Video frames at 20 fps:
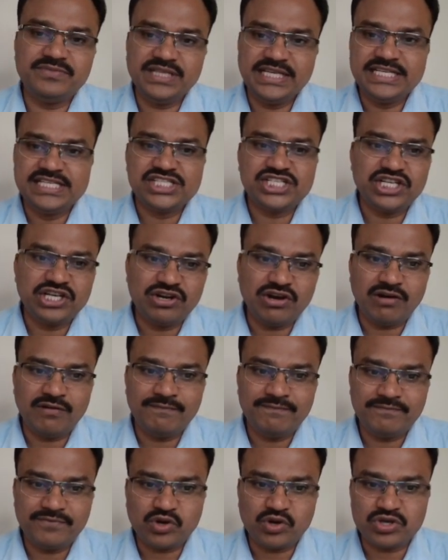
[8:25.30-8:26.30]
instead
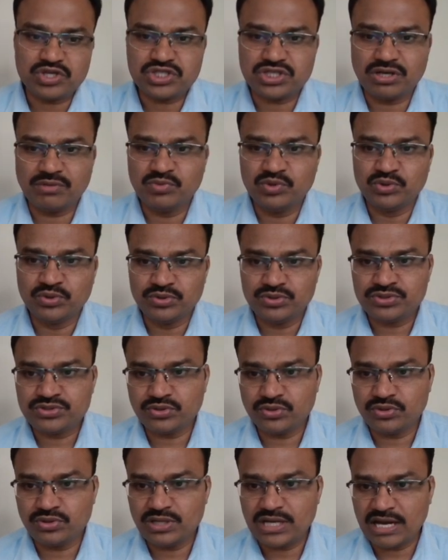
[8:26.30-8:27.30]
of cost of goods
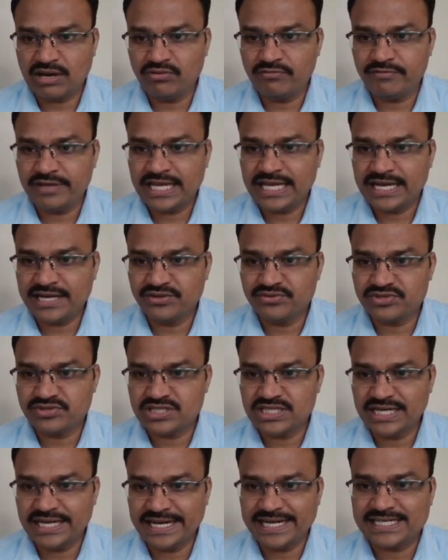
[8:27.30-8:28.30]
sold, how we can use
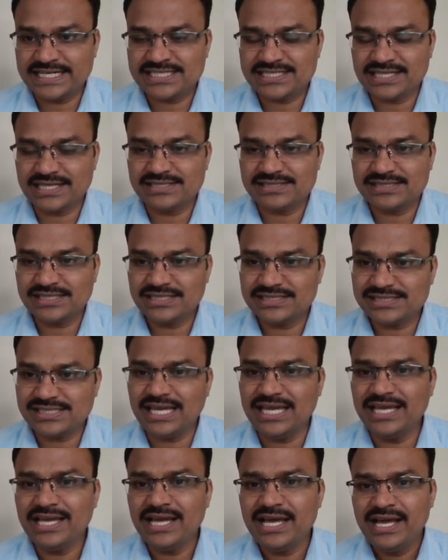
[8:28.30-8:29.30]
the net sales.
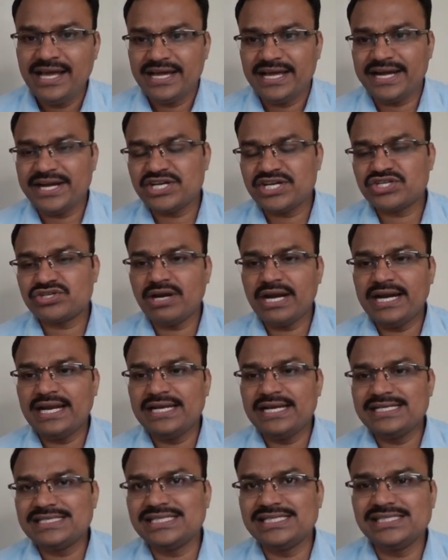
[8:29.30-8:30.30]
See, ratio
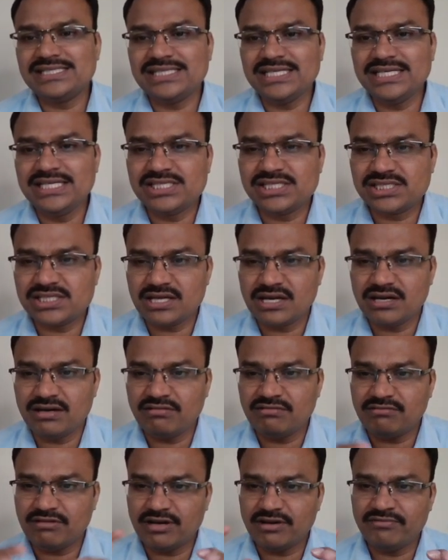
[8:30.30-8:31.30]
analysis is
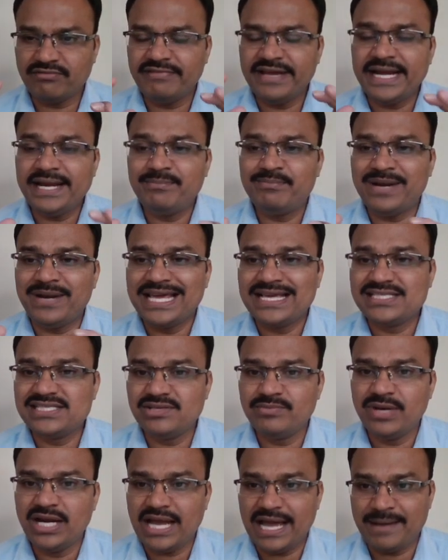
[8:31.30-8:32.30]
a very
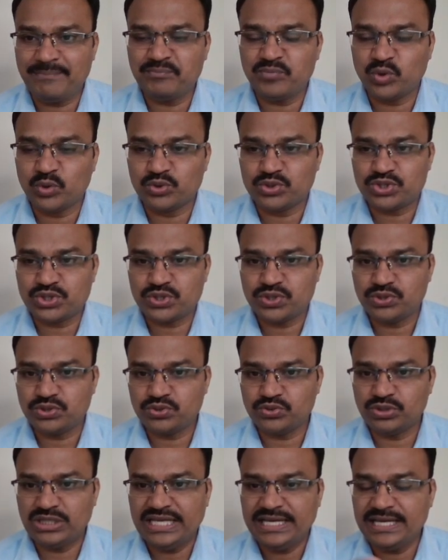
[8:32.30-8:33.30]
flexible approach
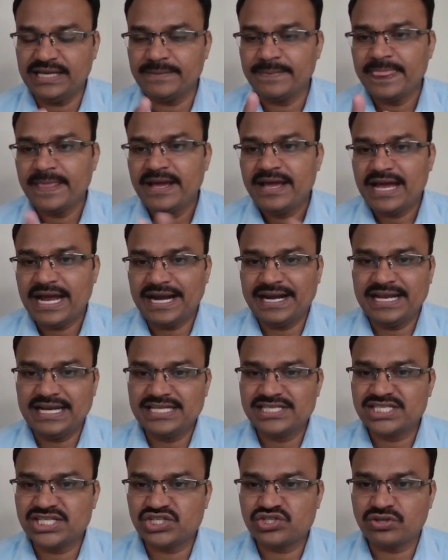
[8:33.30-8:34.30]
to the
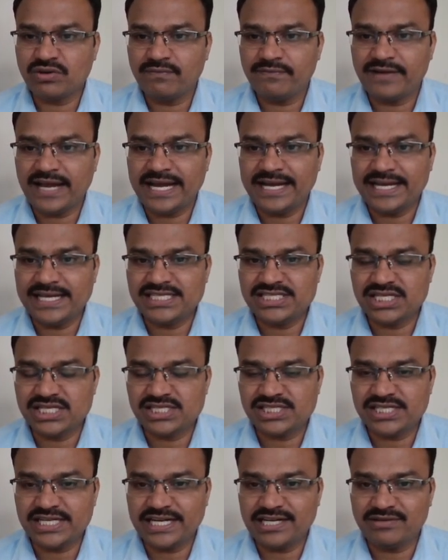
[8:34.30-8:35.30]
analysis of financial
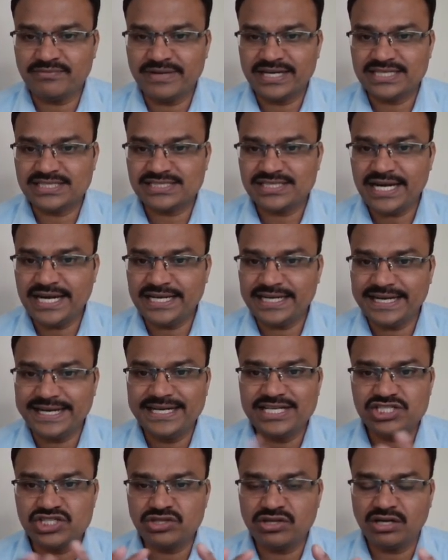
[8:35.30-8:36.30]
statements, right?
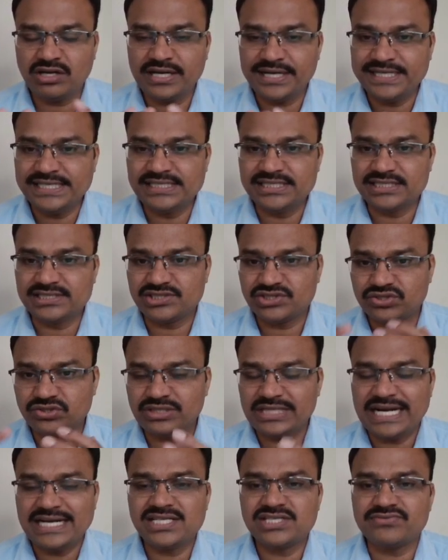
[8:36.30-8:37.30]
It is not rigid. So
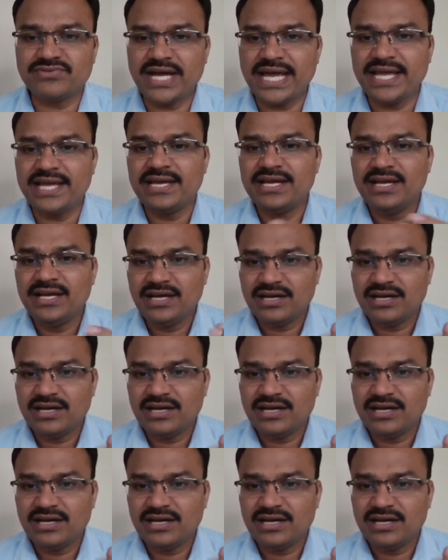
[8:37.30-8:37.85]
that's why